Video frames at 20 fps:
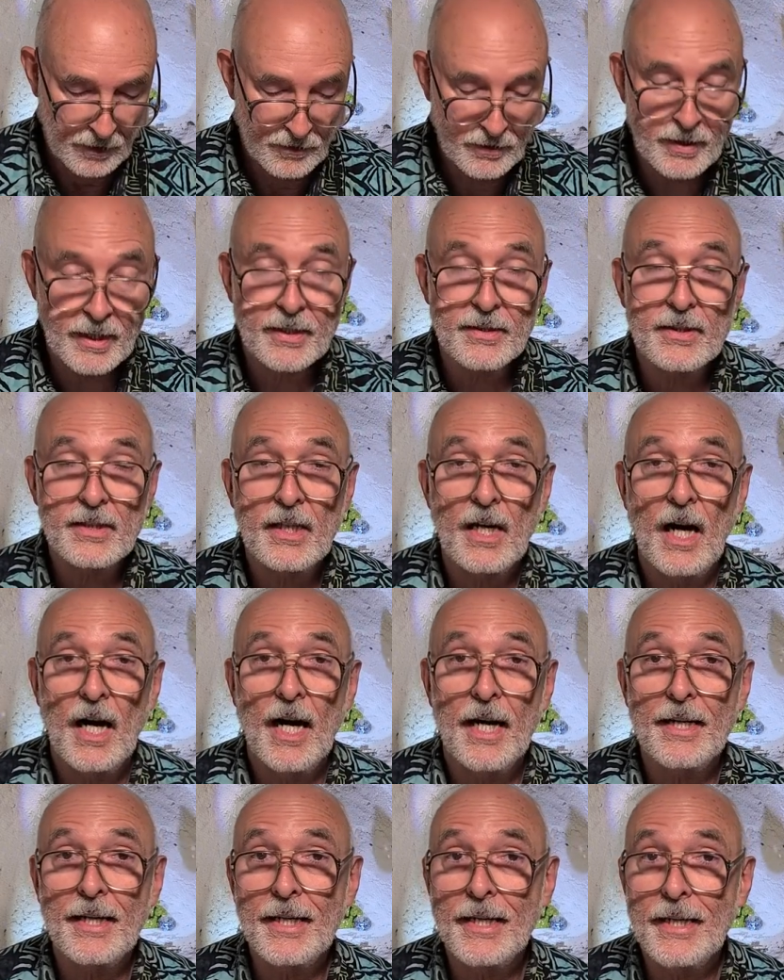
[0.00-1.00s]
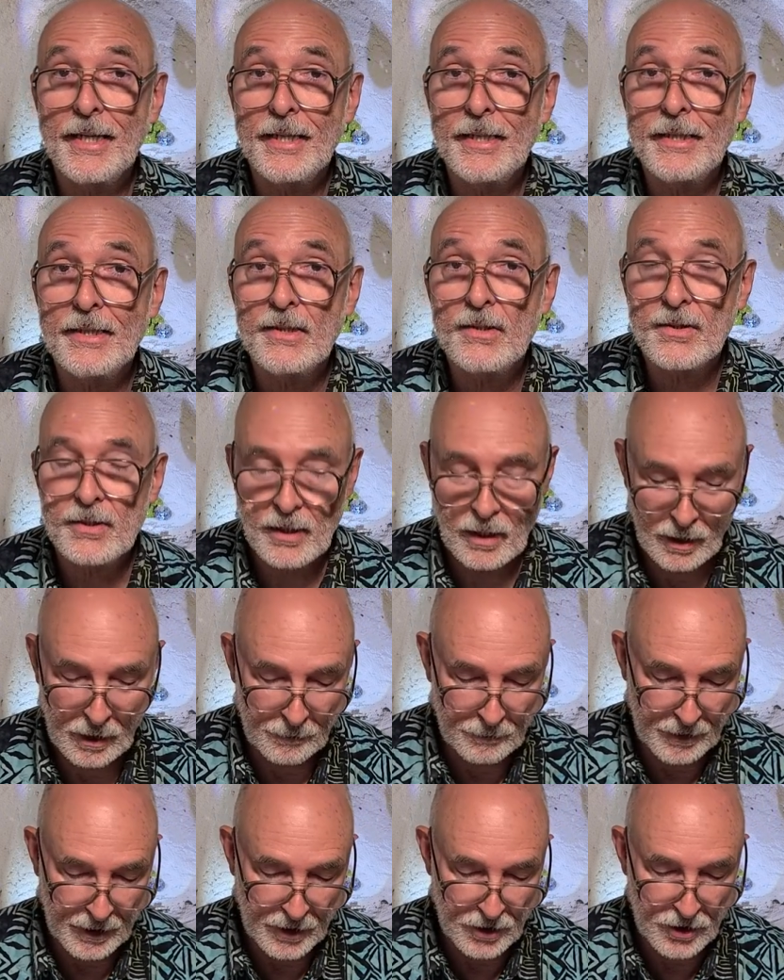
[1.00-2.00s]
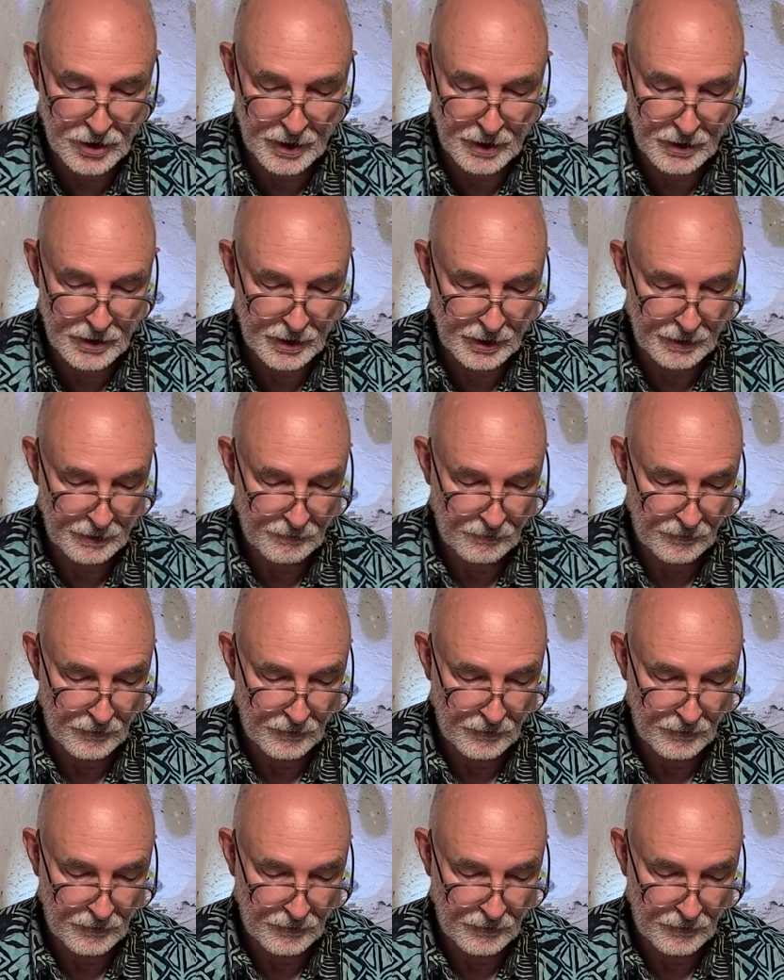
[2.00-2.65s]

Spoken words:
Since God is omniscient,